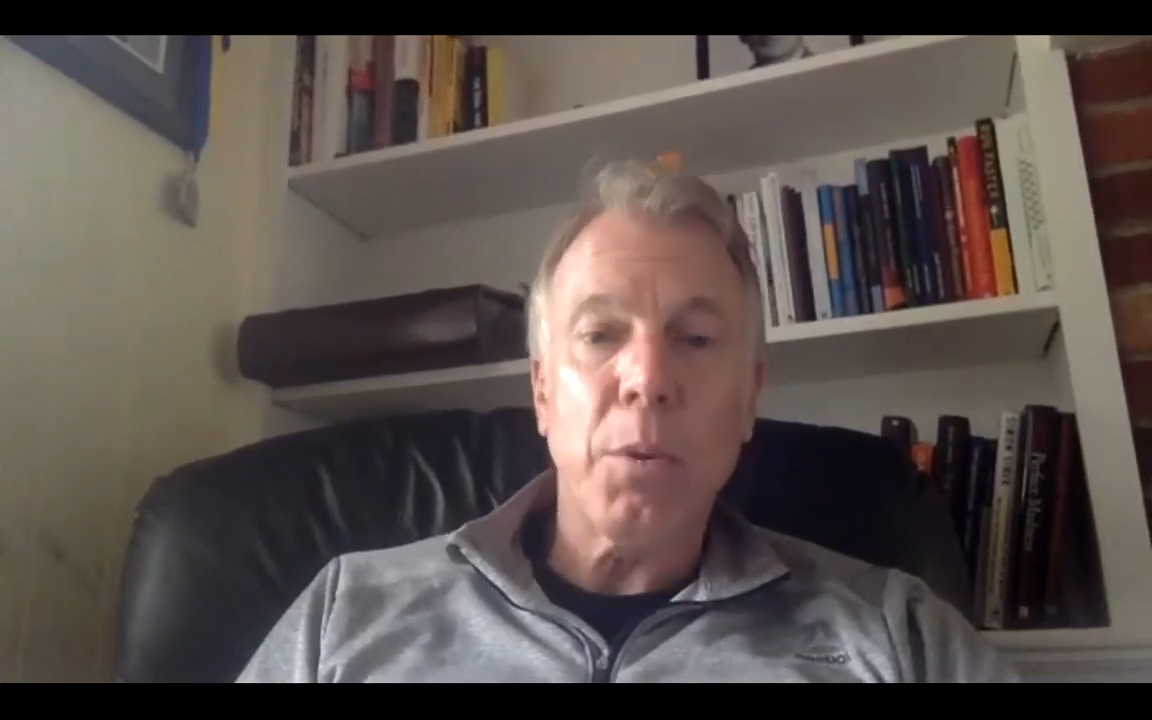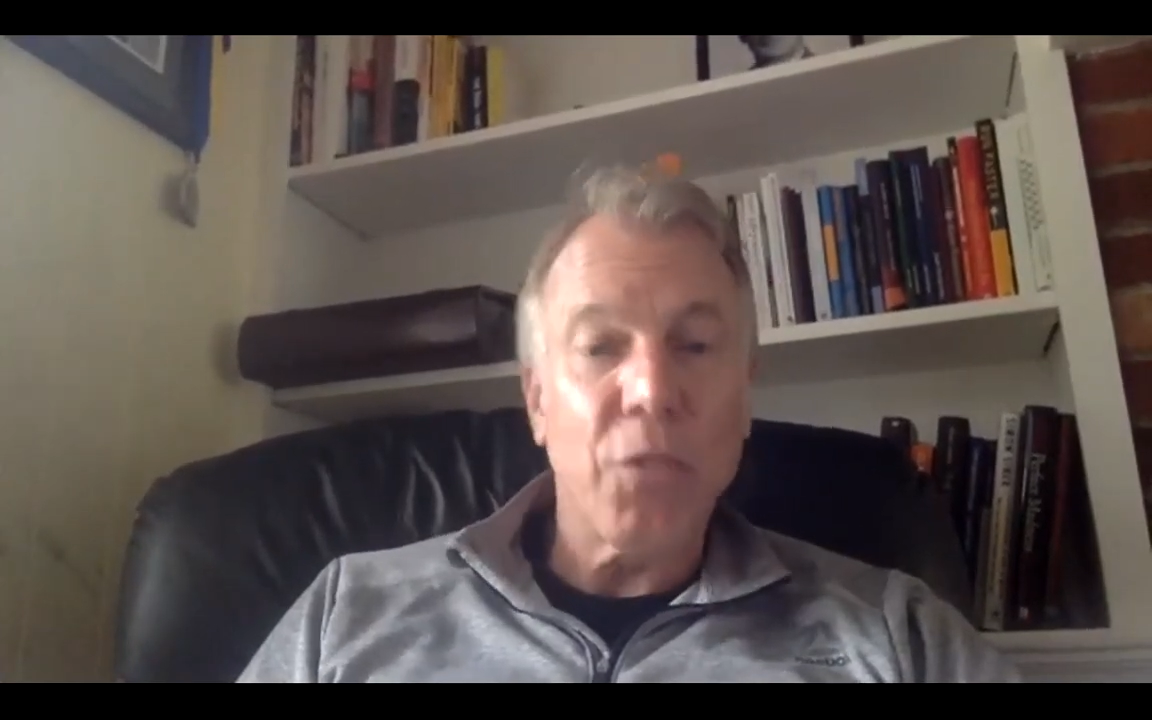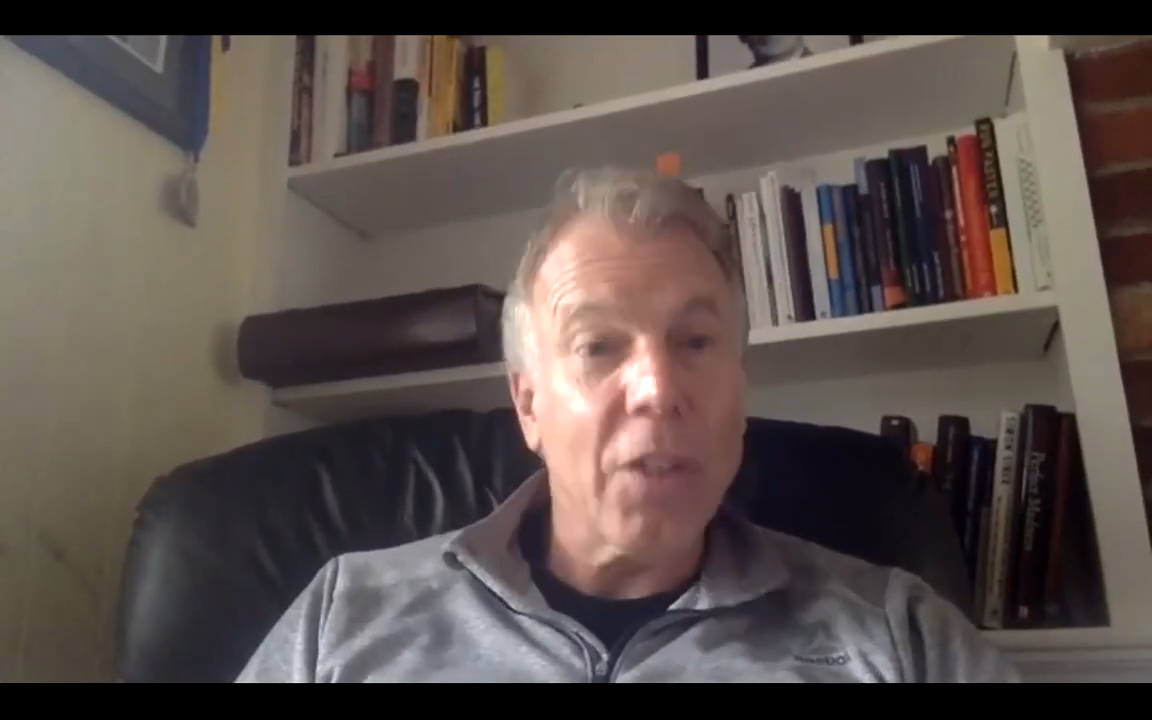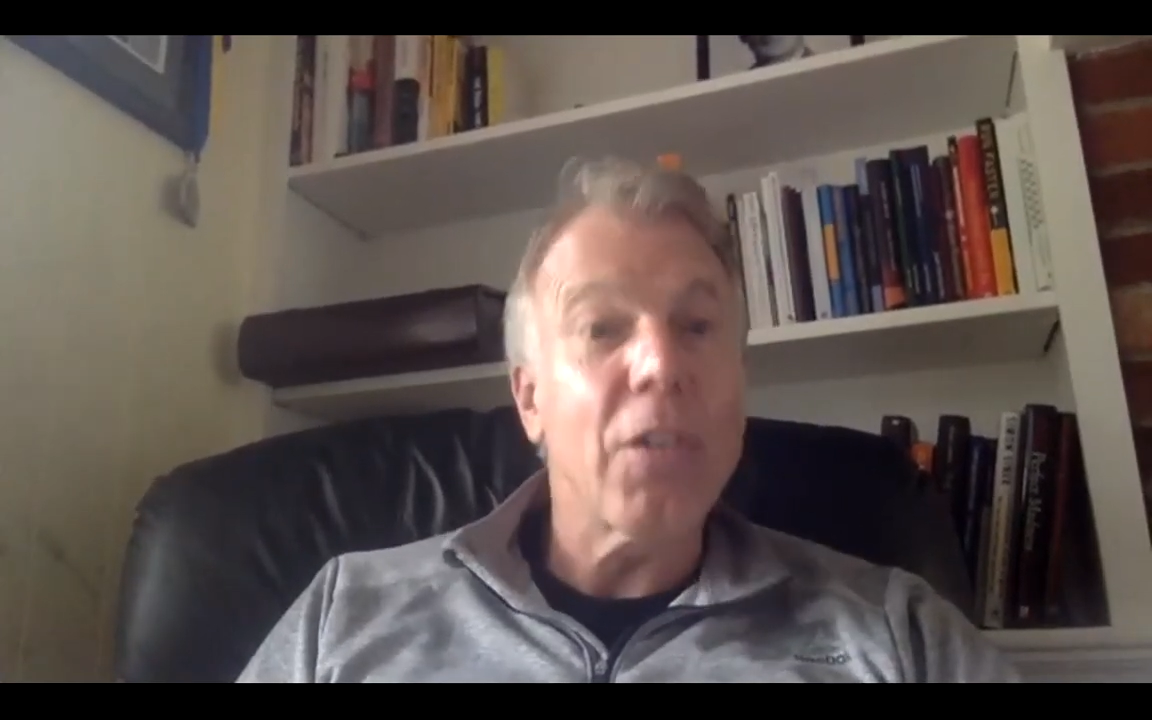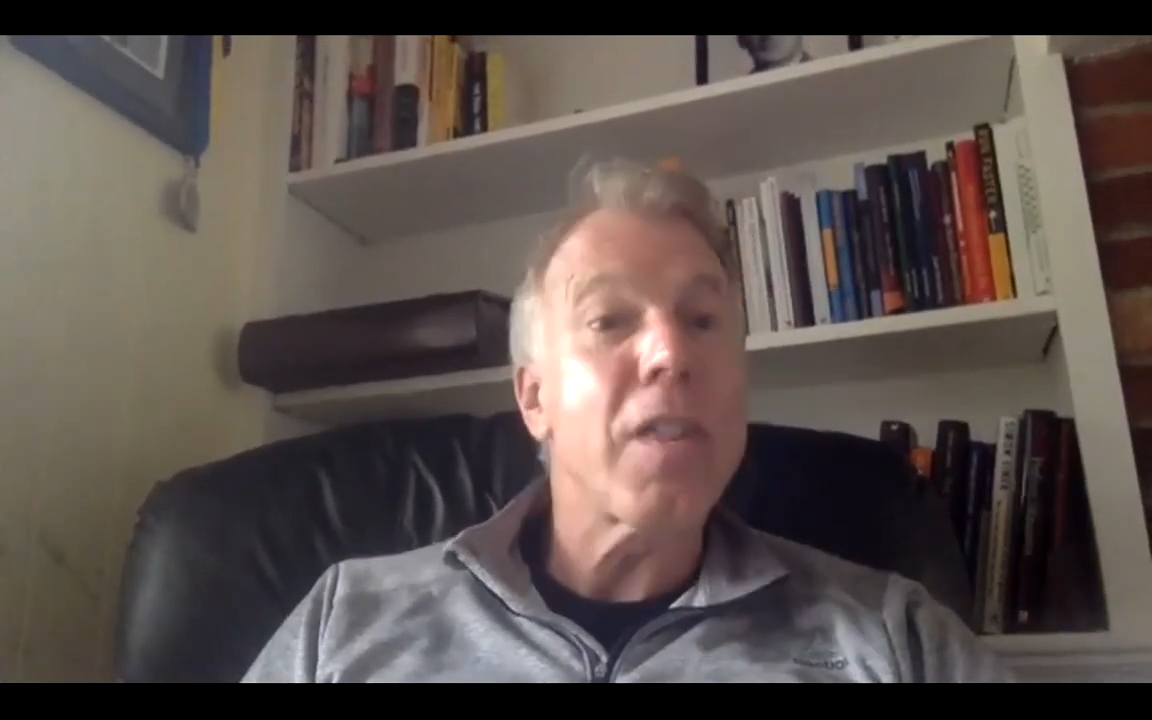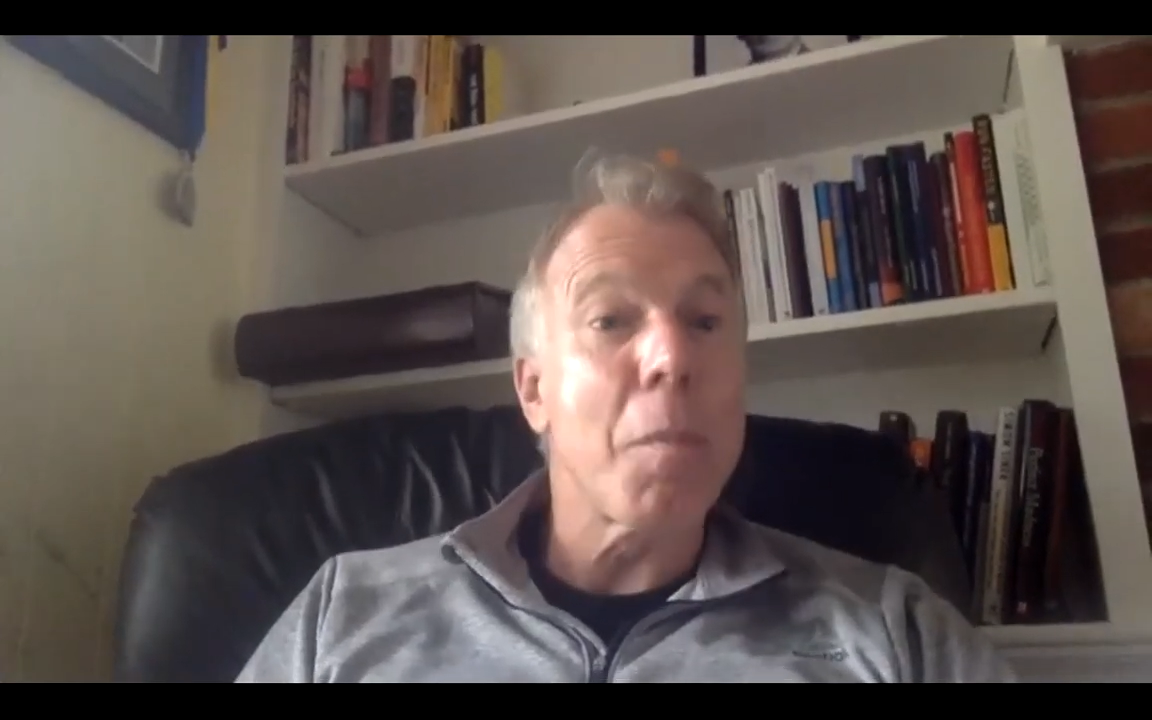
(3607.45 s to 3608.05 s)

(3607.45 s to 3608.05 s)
particularly the